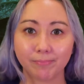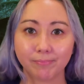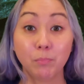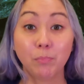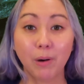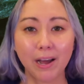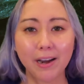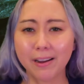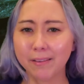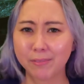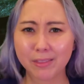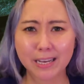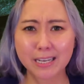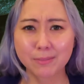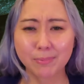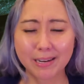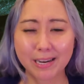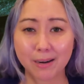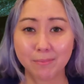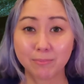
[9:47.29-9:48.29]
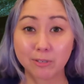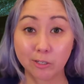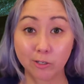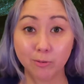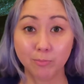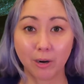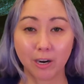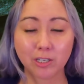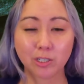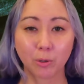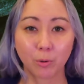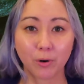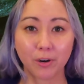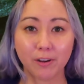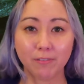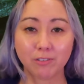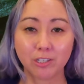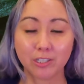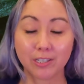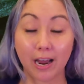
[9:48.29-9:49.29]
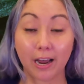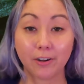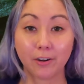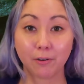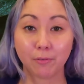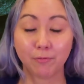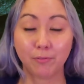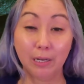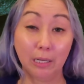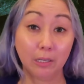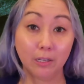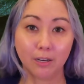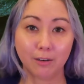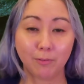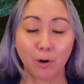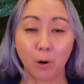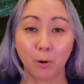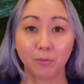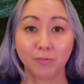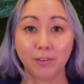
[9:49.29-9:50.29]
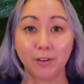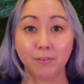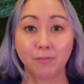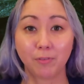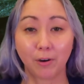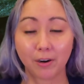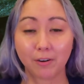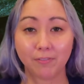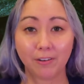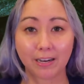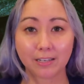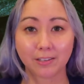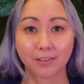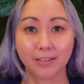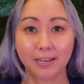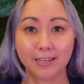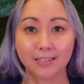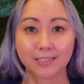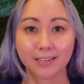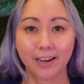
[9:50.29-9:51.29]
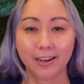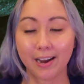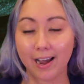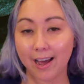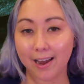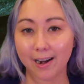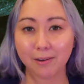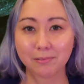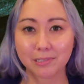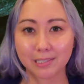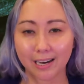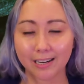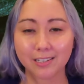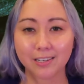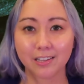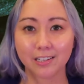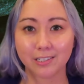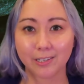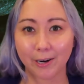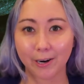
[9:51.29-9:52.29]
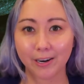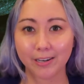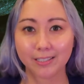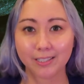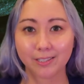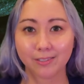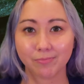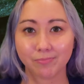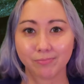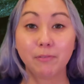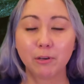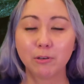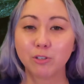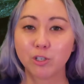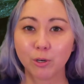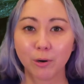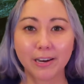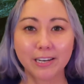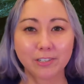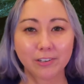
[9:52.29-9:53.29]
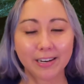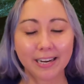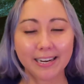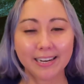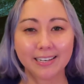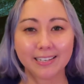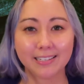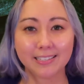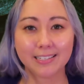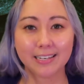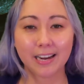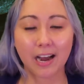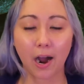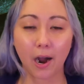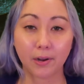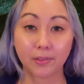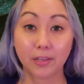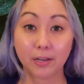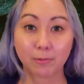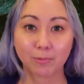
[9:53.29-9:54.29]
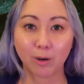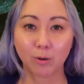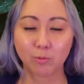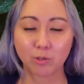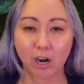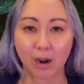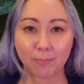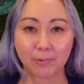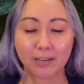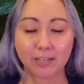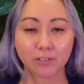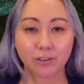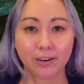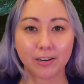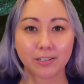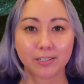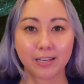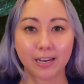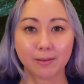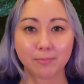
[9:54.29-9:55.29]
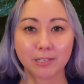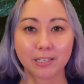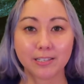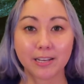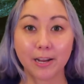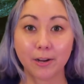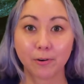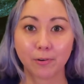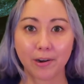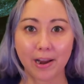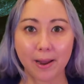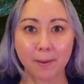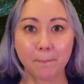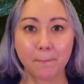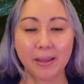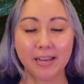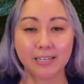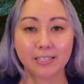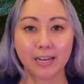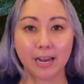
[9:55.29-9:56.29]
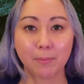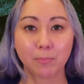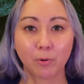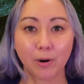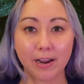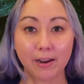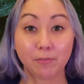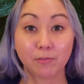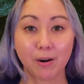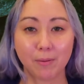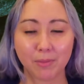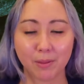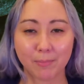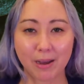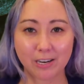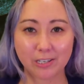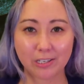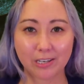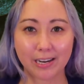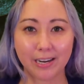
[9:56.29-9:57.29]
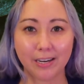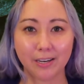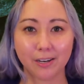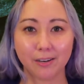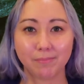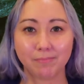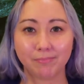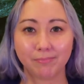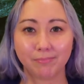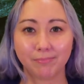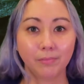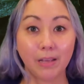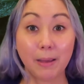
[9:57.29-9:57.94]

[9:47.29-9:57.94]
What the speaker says: But if things become too much or you've just had your fill of all of the fun effects on the inside, head outside to the terrace. If you enjoy drinking in Disney, I think rope dropping Trader Sam's is a great midday break from the Magic Kingdom.